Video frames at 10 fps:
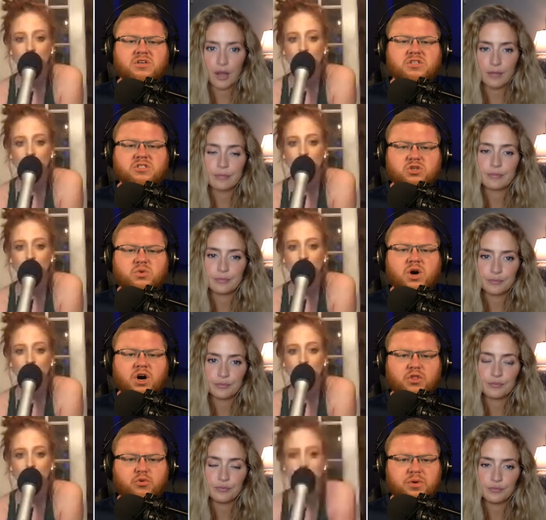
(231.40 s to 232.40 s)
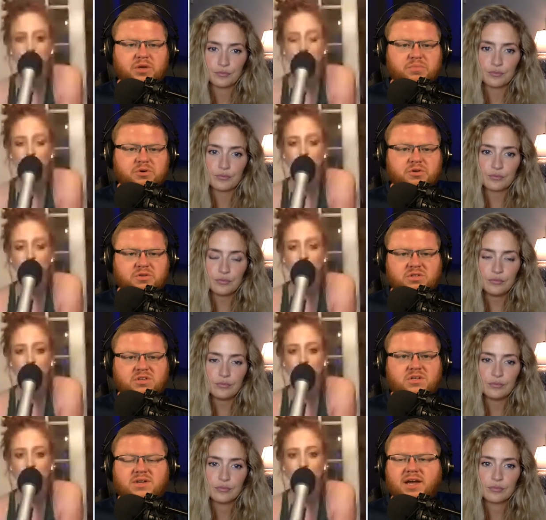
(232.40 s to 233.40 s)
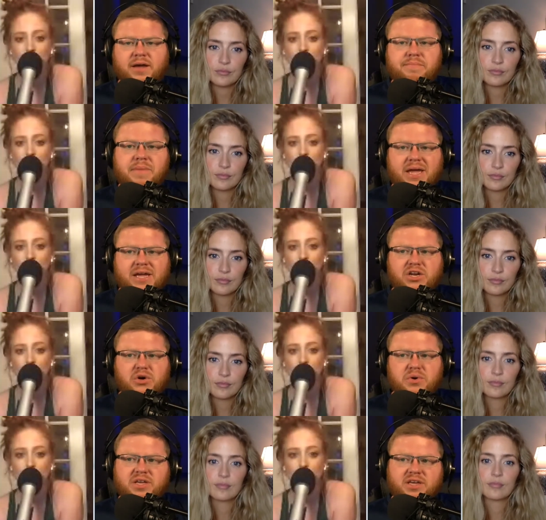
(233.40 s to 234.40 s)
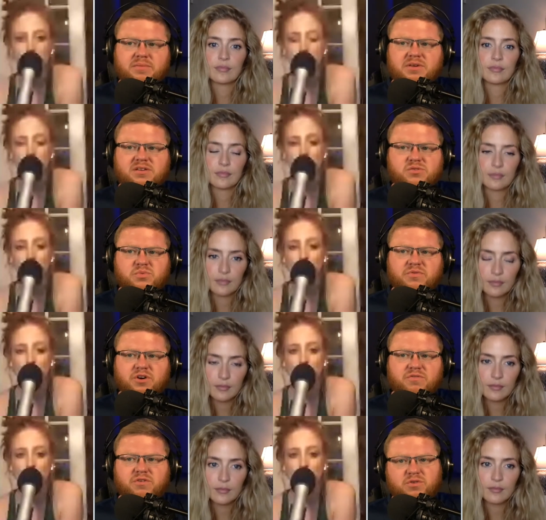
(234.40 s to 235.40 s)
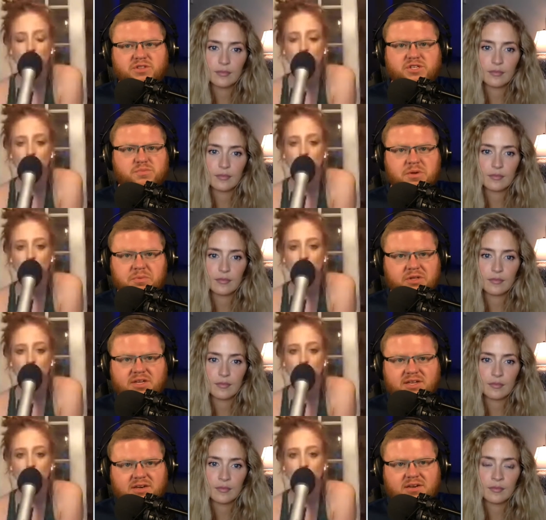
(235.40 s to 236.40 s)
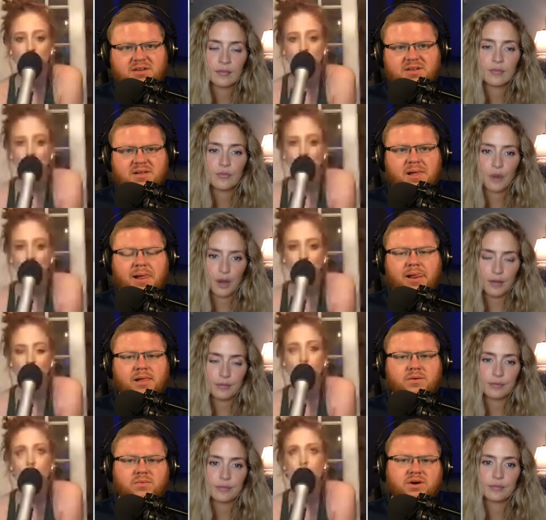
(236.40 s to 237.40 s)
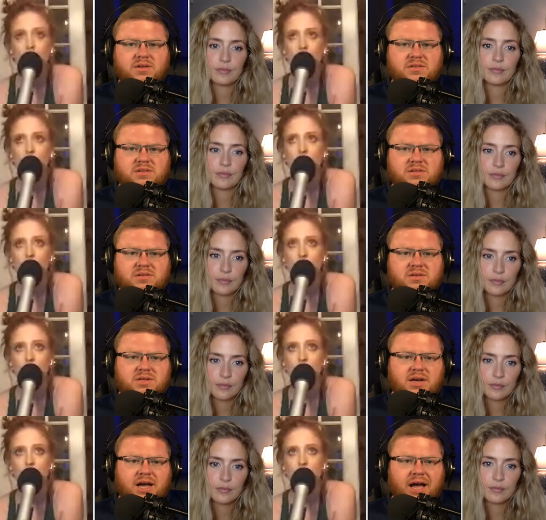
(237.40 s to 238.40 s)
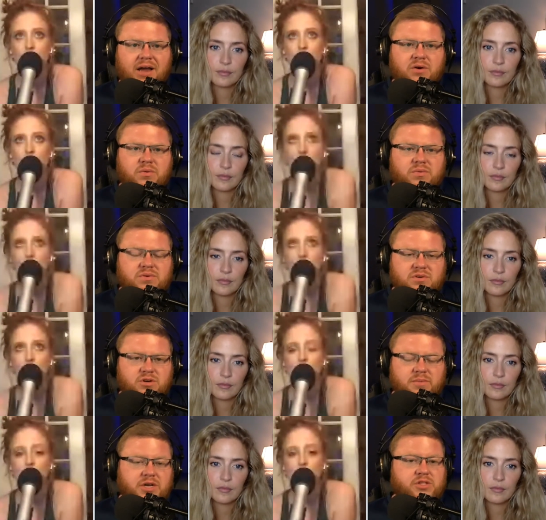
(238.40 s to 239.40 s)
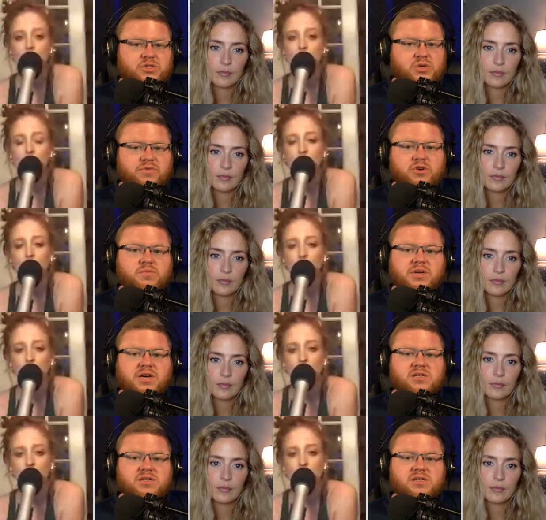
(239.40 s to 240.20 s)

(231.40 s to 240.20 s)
Speaker 1: right to other people and make it okay because we've all voted these people in. Right. Mm-hmm. Well, I don't know about the two of you, but I